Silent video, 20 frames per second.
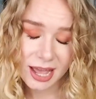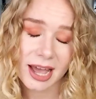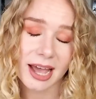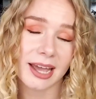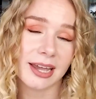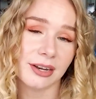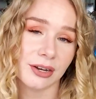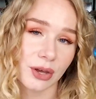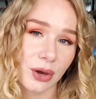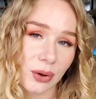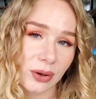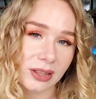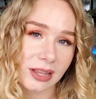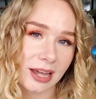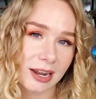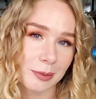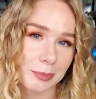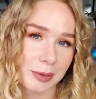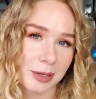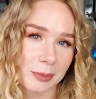I know a lot
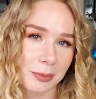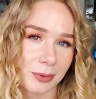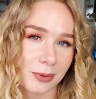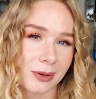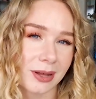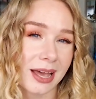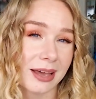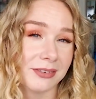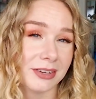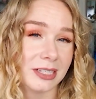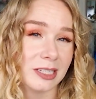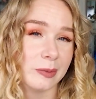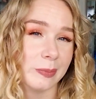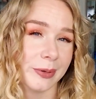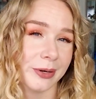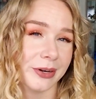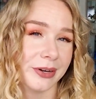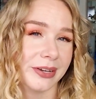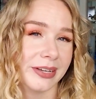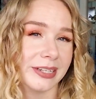of people have
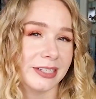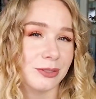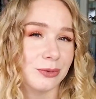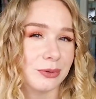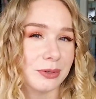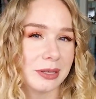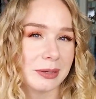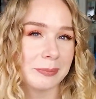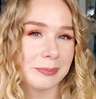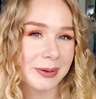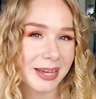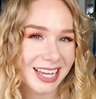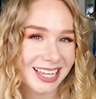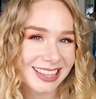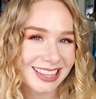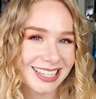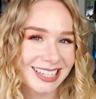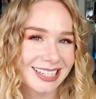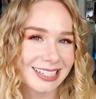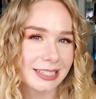experienced really bad
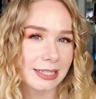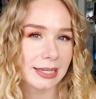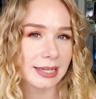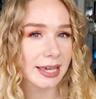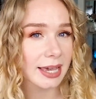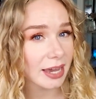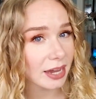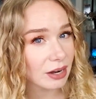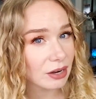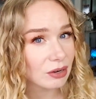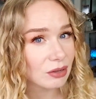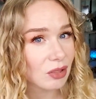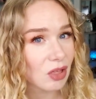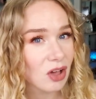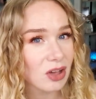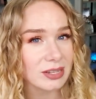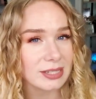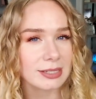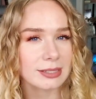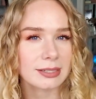things like hair
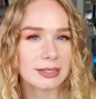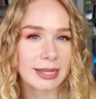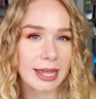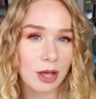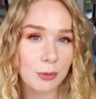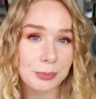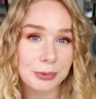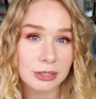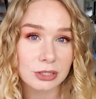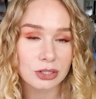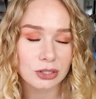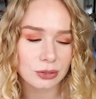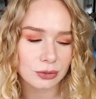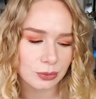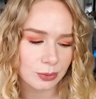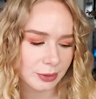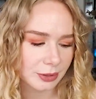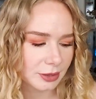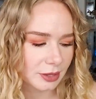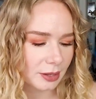loss and scalp issues
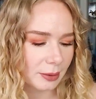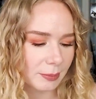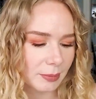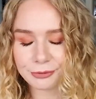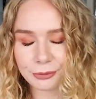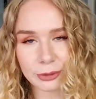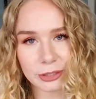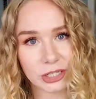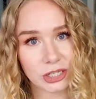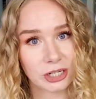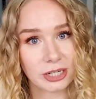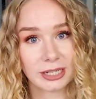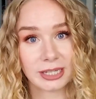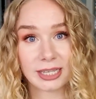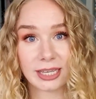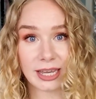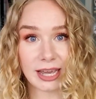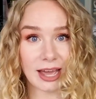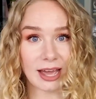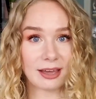with them.
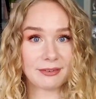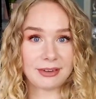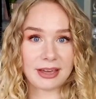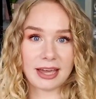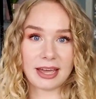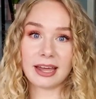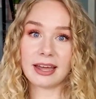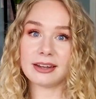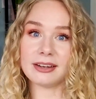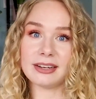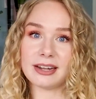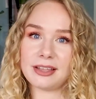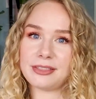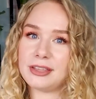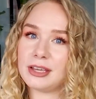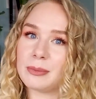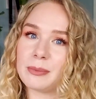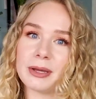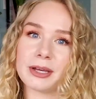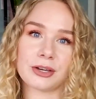Fortunately, I've had
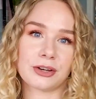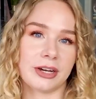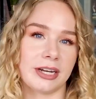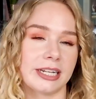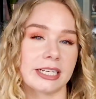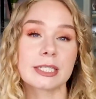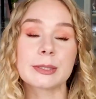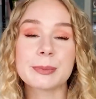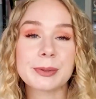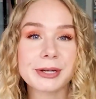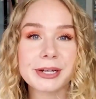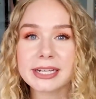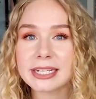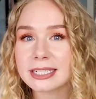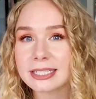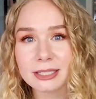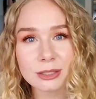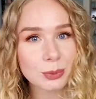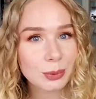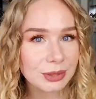nothing but great
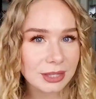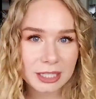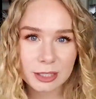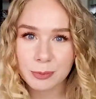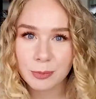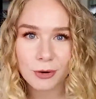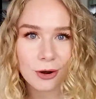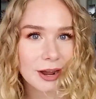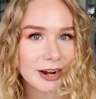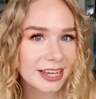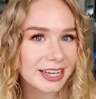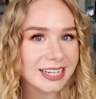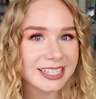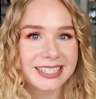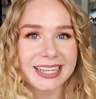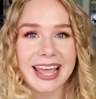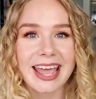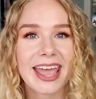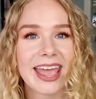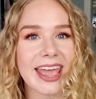experiences with these products,
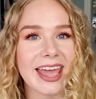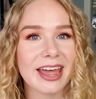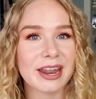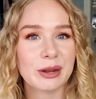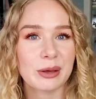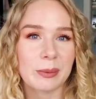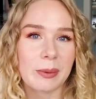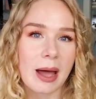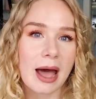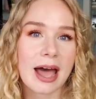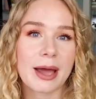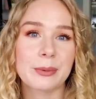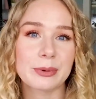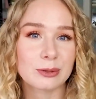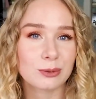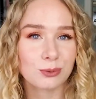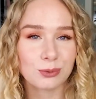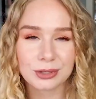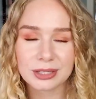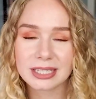and I
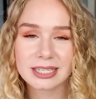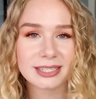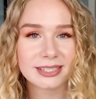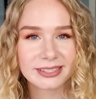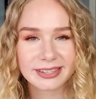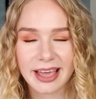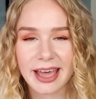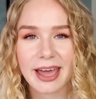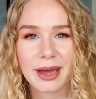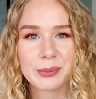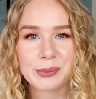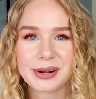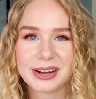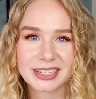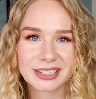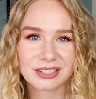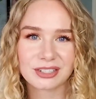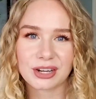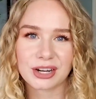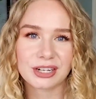was really sad when I
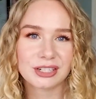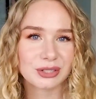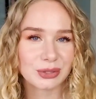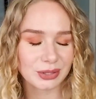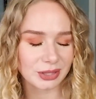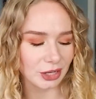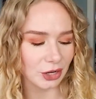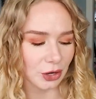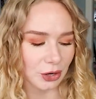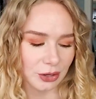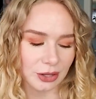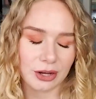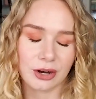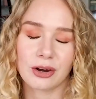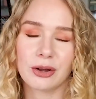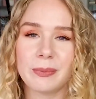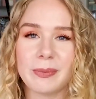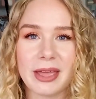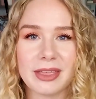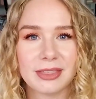started doing the curly
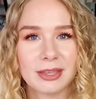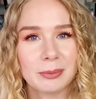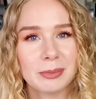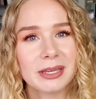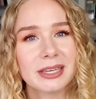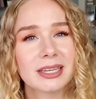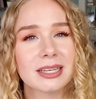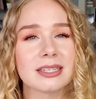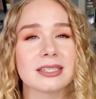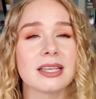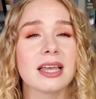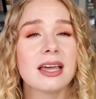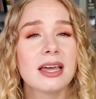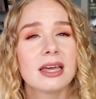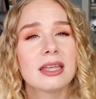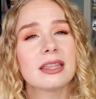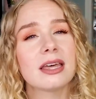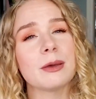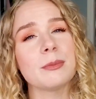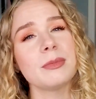girl method because
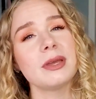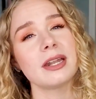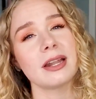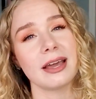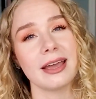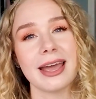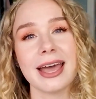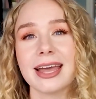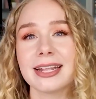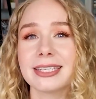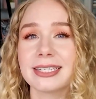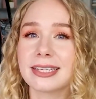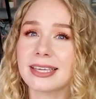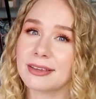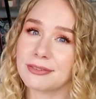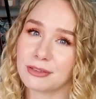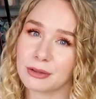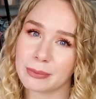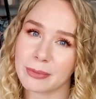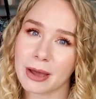that meant I had to
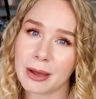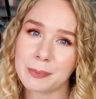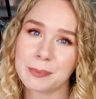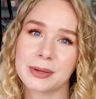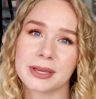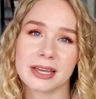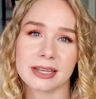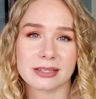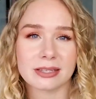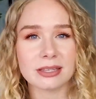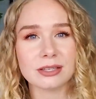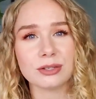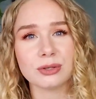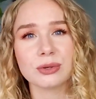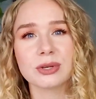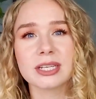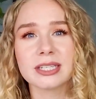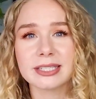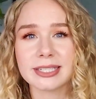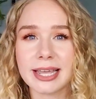give them up because they do
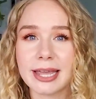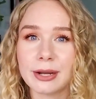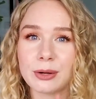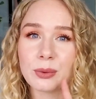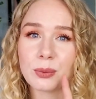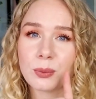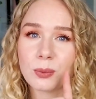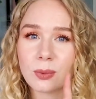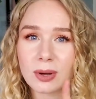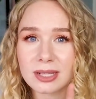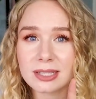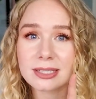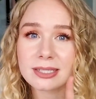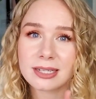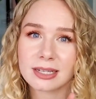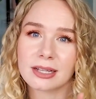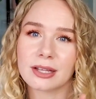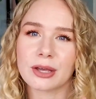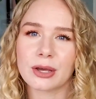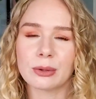contain 1
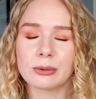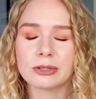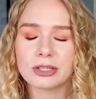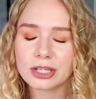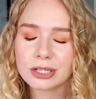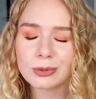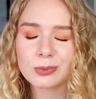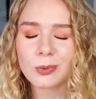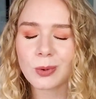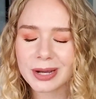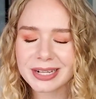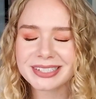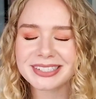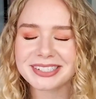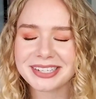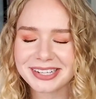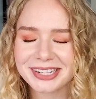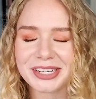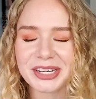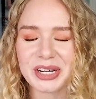silicone, just 1
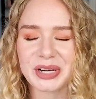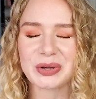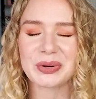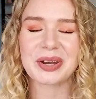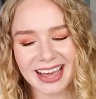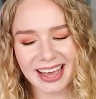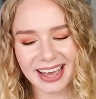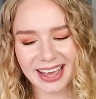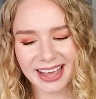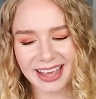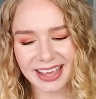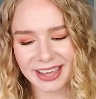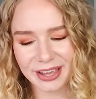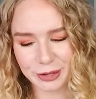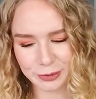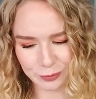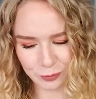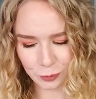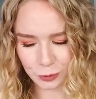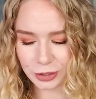silicone.
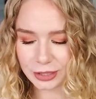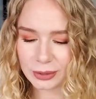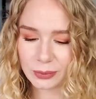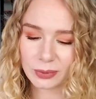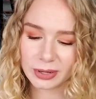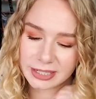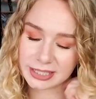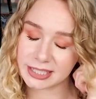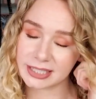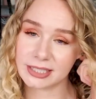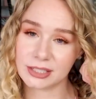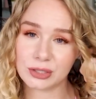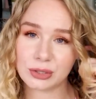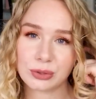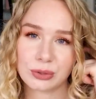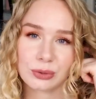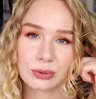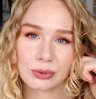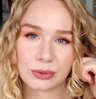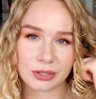I really wanted to
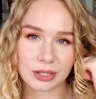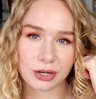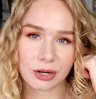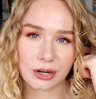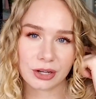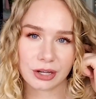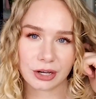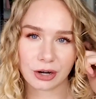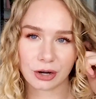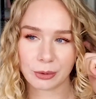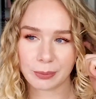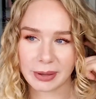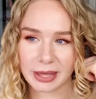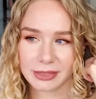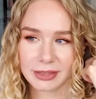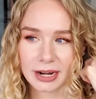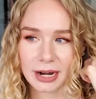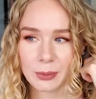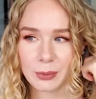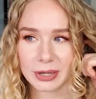do the curly girl
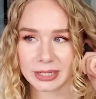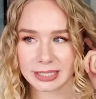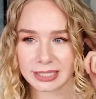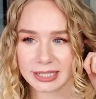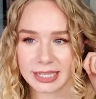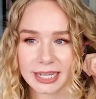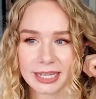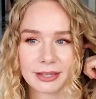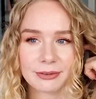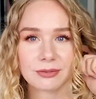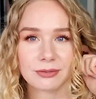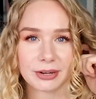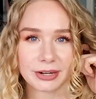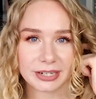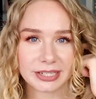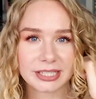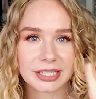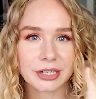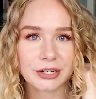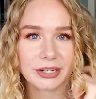method. I wanted to take it very
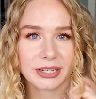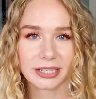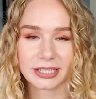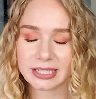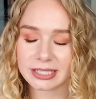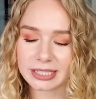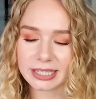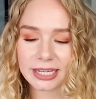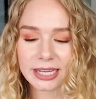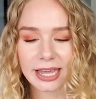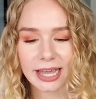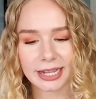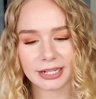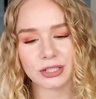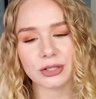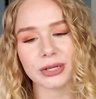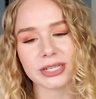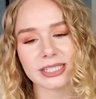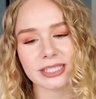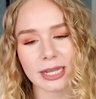seriously, and
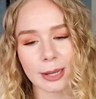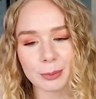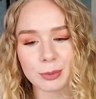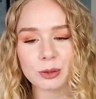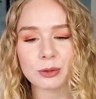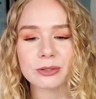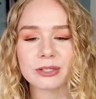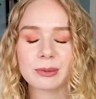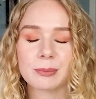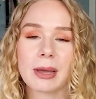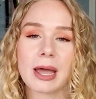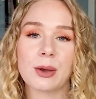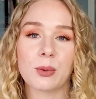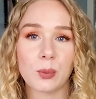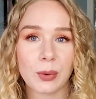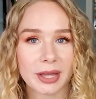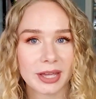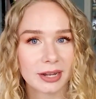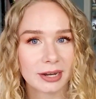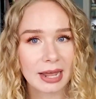so I stopped using my
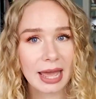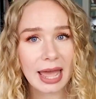Wen,